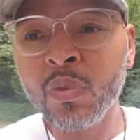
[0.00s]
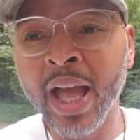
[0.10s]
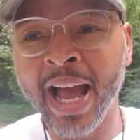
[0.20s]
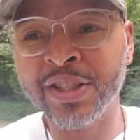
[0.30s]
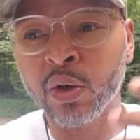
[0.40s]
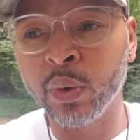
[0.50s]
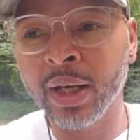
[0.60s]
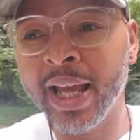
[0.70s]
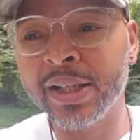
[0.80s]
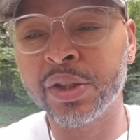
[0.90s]
as it
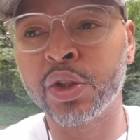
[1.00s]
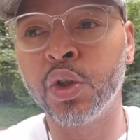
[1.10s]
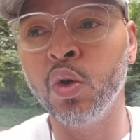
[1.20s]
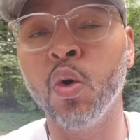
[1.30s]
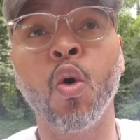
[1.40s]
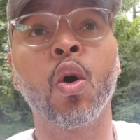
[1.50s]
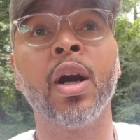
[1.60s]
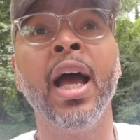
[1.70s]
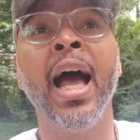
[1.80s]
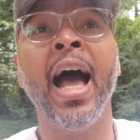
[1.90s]
relates to
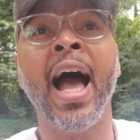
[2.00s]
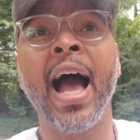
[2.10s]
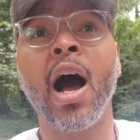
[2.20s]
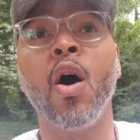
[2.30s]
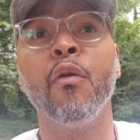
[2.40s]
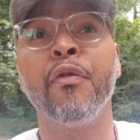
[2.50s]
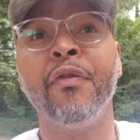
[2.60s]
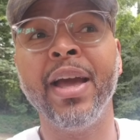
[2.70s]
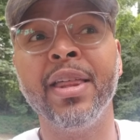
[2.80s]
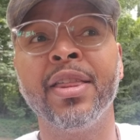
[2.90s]
or how
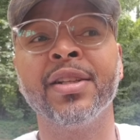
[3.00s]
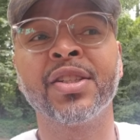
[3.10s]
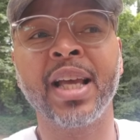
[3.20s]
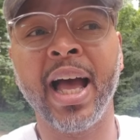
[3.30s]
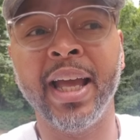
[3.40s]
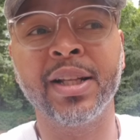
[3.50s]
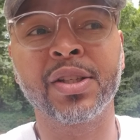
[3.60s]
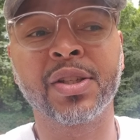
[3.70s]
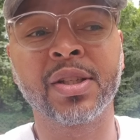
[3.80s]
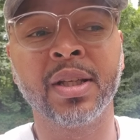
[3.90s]
faith and
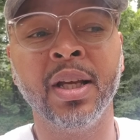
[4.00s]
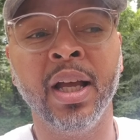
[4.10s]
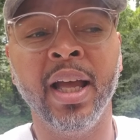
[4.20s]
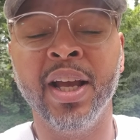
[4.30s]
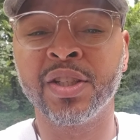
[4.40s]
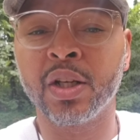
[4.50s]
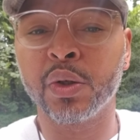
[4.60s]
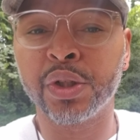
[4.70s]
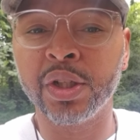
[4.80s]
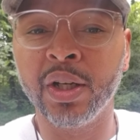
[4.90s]
science is
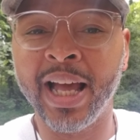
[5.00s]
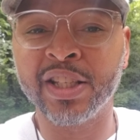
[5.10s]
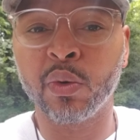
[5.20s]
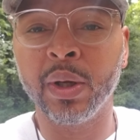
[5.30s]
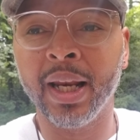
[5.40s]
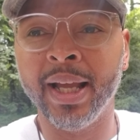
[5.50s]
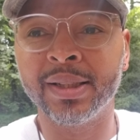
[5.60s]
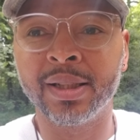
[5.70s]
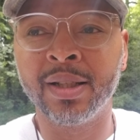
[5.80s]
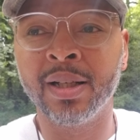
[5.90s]
understood as it
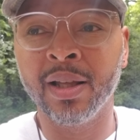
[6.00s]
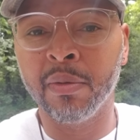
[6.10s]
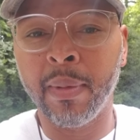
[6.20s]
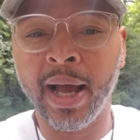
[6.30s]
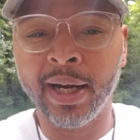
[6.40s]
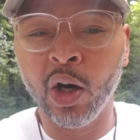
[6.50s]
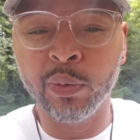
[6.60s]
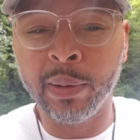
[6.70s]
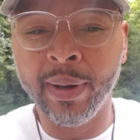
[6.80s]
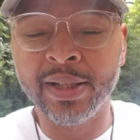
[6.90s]
relates to, to the mind. I
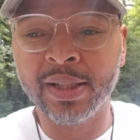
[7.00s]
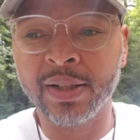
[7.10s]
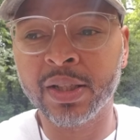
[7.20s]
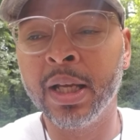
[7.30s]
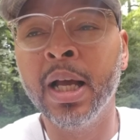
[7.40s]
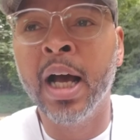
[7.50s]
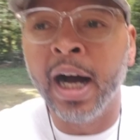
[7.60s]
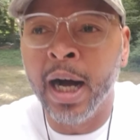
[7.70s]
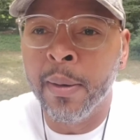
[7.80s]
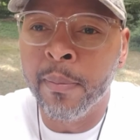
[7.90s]
hope that made sense.
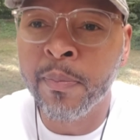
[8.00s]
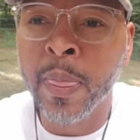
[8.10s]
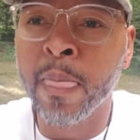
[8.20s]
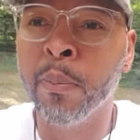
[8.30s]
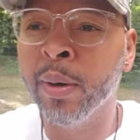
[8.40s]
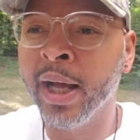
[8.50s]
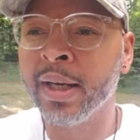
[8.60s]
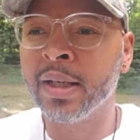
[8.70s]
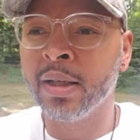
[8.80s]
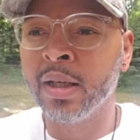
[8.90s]
Um, but
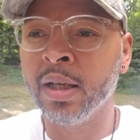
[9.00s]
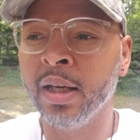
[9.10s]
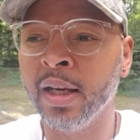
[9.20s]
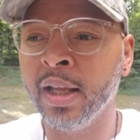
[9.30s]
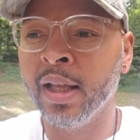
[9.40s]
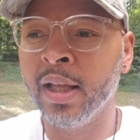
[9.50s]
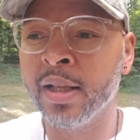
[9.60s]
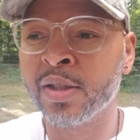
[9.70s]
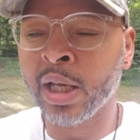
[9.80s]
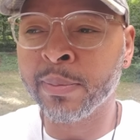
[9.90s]

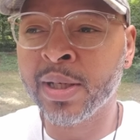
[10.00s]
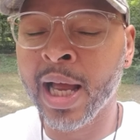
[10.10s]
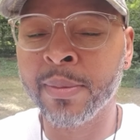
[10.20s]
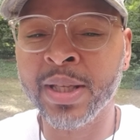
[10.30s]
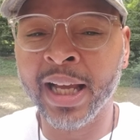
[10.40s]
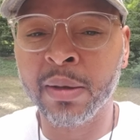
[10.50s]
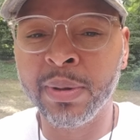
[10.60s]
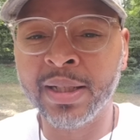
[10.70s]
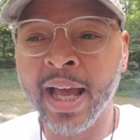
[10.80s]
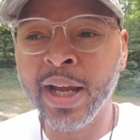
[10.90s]
sometimes that could
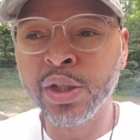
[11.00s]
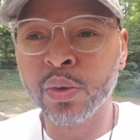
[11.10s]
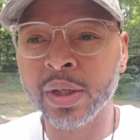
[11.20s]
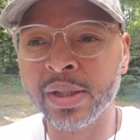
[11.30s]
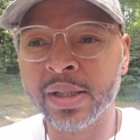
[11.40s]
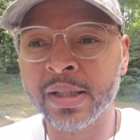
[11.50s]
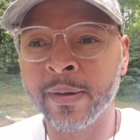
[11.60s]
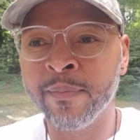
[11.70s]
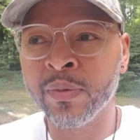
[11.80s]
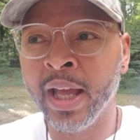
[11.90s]
be dangerous.
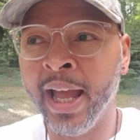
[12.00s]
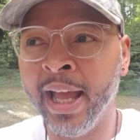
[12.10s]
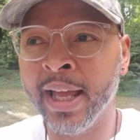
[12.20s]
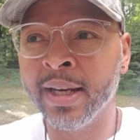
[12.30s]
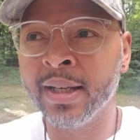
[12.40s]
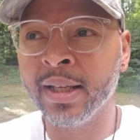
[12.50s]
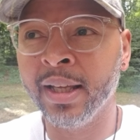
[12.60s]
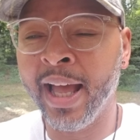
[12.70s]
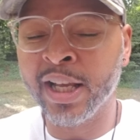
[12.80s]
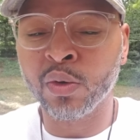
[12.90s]
And
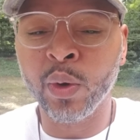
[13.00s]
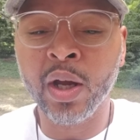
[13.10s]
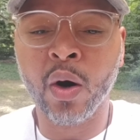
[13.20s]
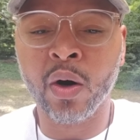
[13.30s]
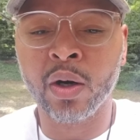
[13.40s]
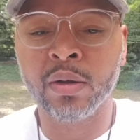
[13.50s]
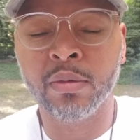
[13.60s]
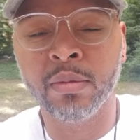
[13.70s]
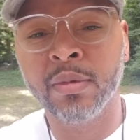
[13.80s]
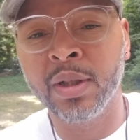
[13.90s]
as we are,
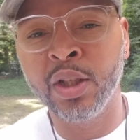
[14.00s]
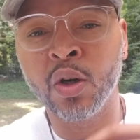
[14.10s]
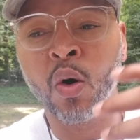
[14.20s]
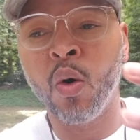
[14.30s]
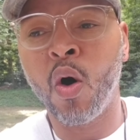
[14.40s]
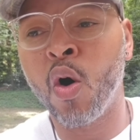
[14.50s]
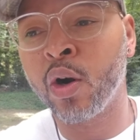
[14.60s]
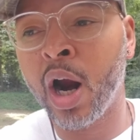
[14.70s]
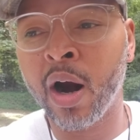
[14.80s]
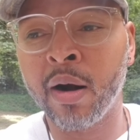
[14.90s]
you know,
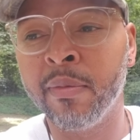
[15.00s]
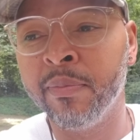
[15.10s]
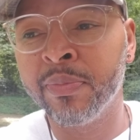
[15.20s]
on our